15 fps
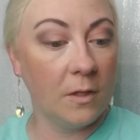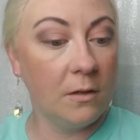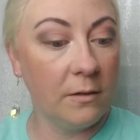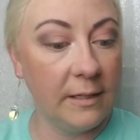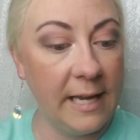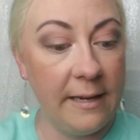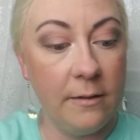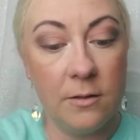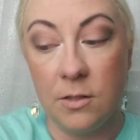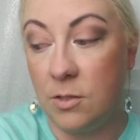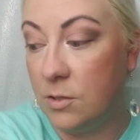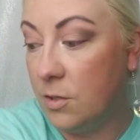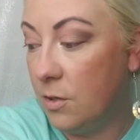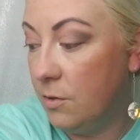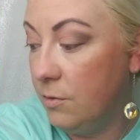Okay,
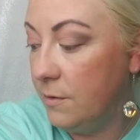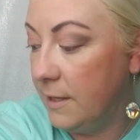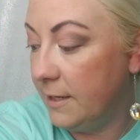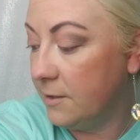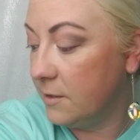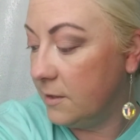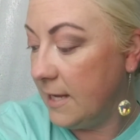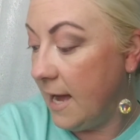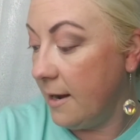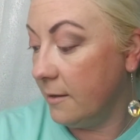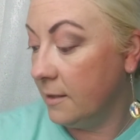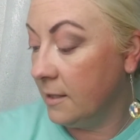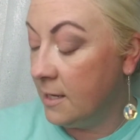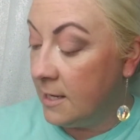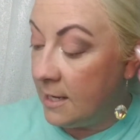so there's that.
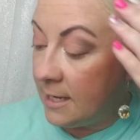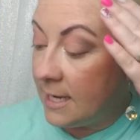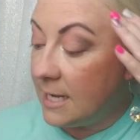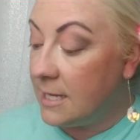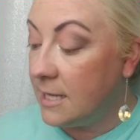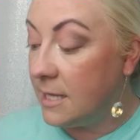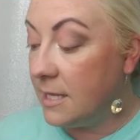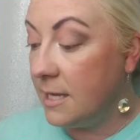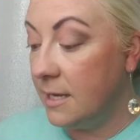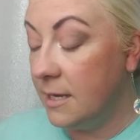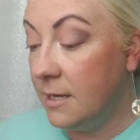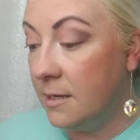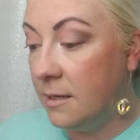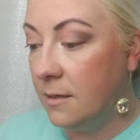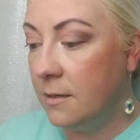And
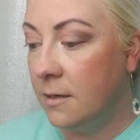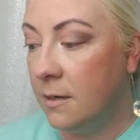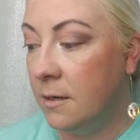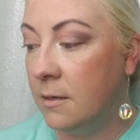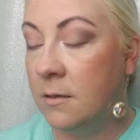then